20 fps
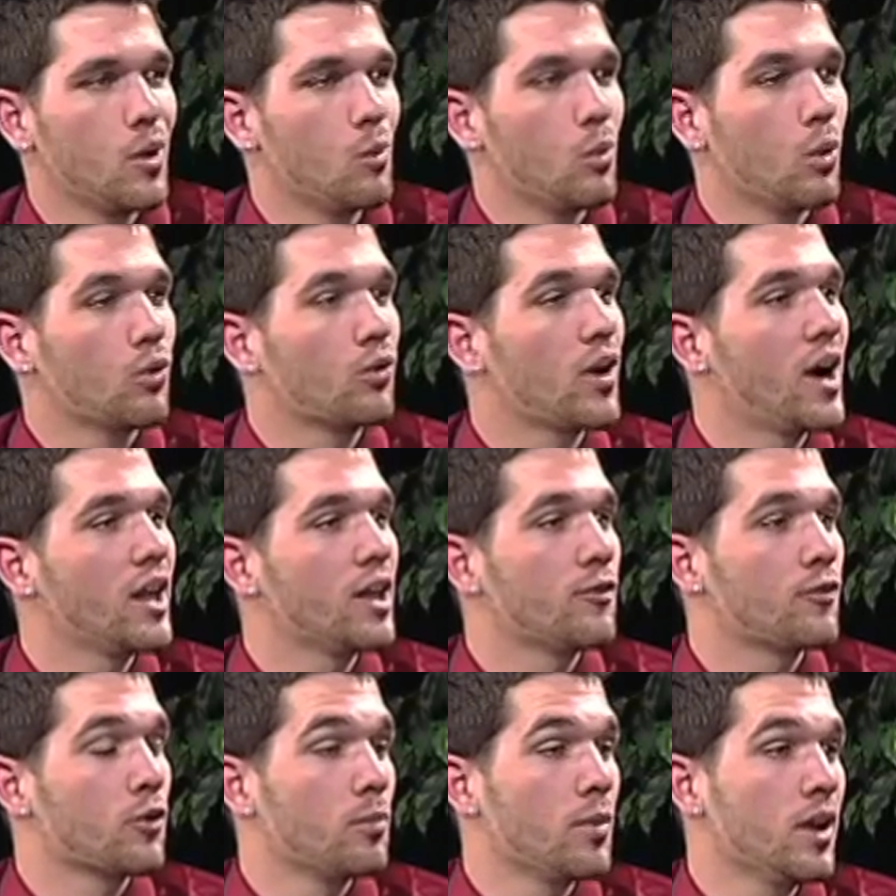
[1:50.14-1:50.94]
Well, Riley,
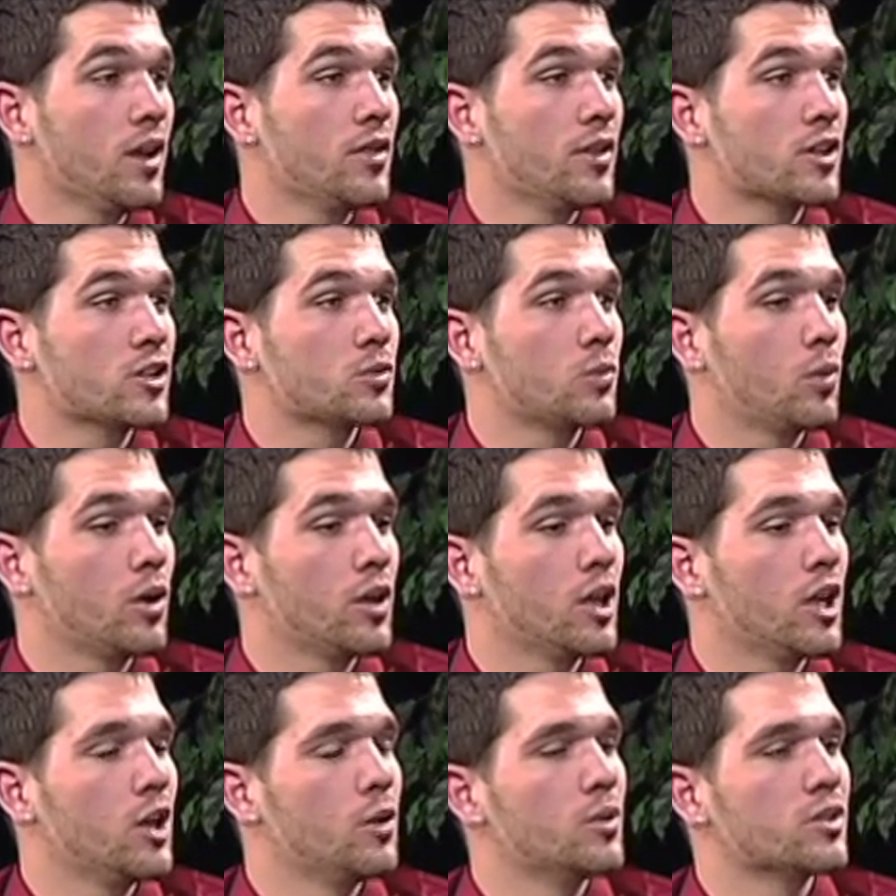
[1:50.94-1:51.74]
for me in this
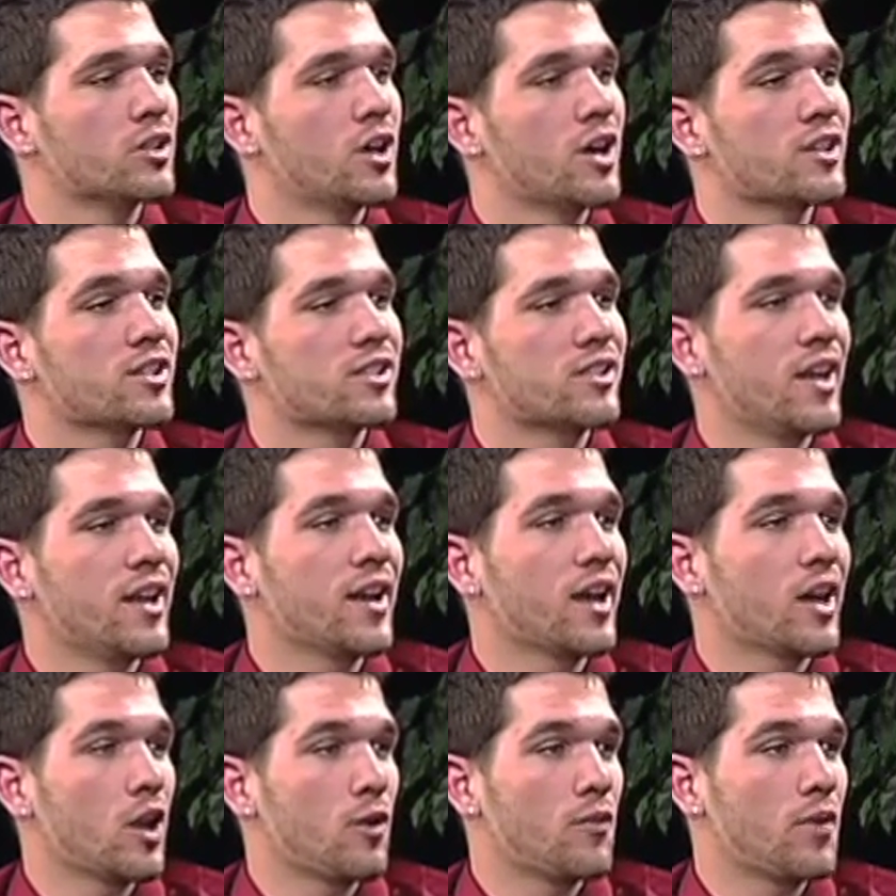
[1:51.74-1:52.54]
one, it was us staying
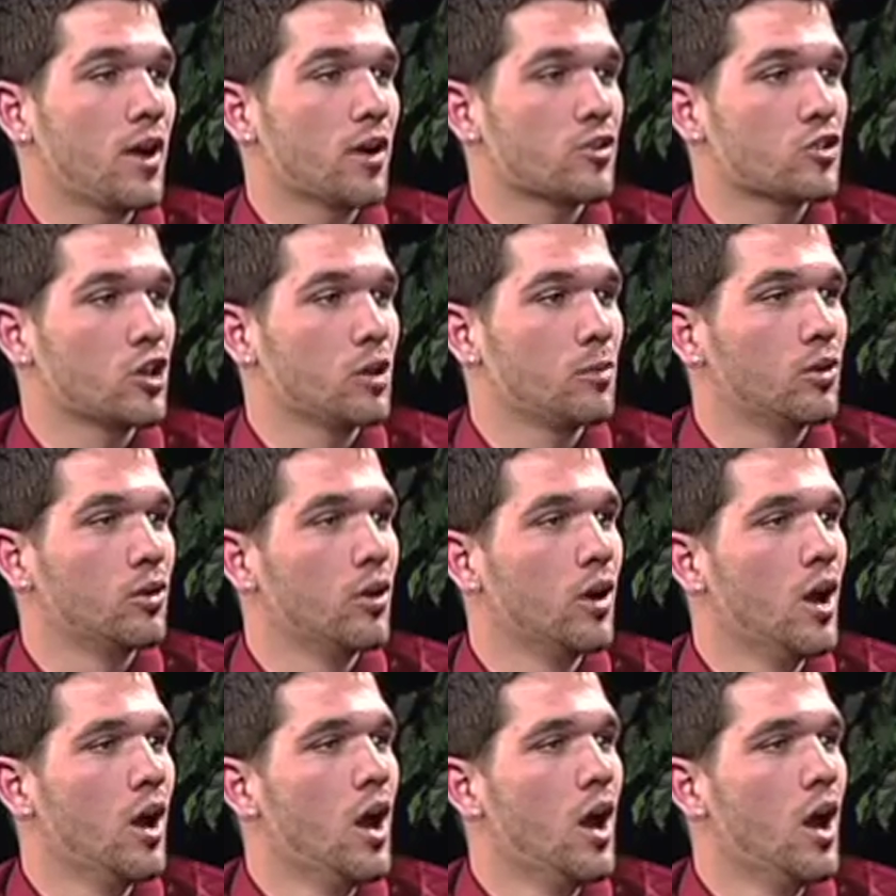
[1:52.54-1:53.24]
out of foul trouble.